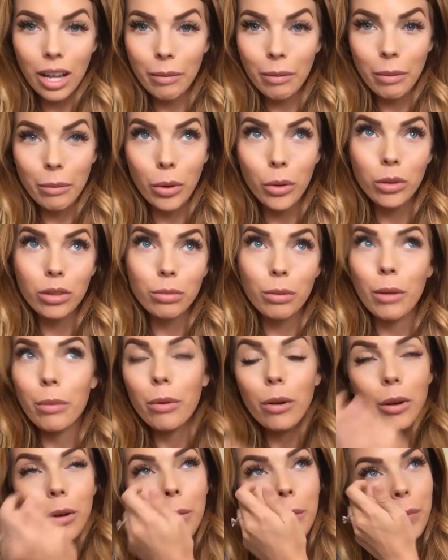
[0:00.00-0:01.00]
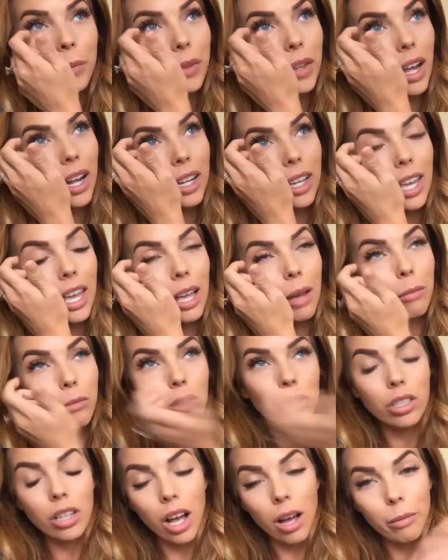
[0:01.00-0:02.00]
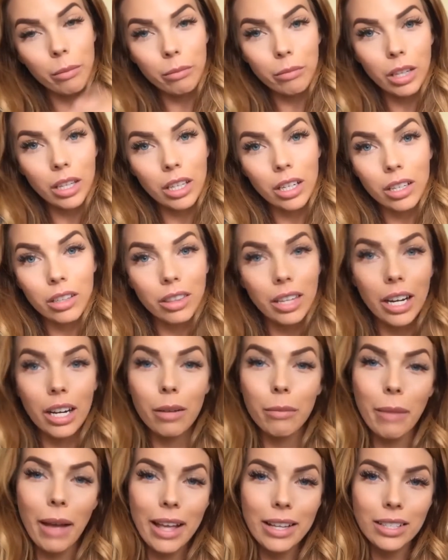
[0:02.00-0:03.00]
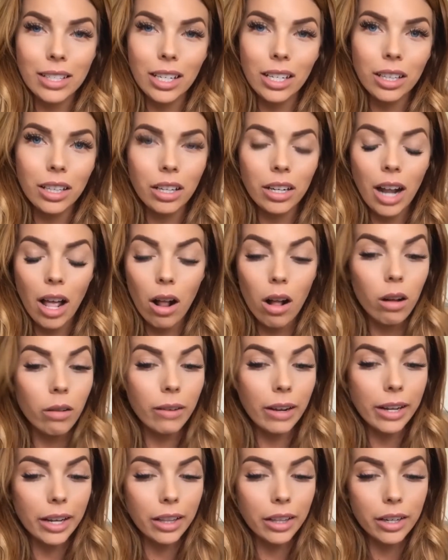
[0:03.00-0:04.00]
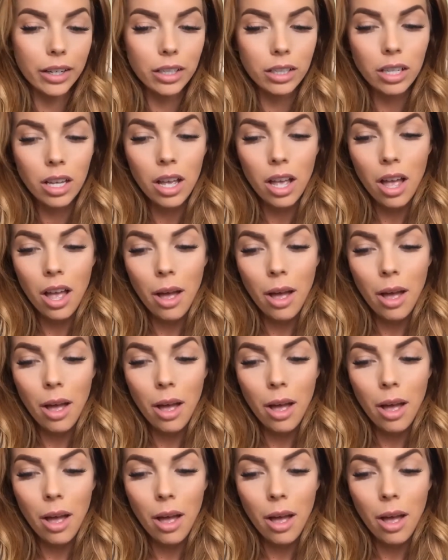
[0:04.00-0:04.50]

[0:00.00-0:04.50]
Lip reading: I mean, most people on cam just come and they're there in passing. They're not all regulars.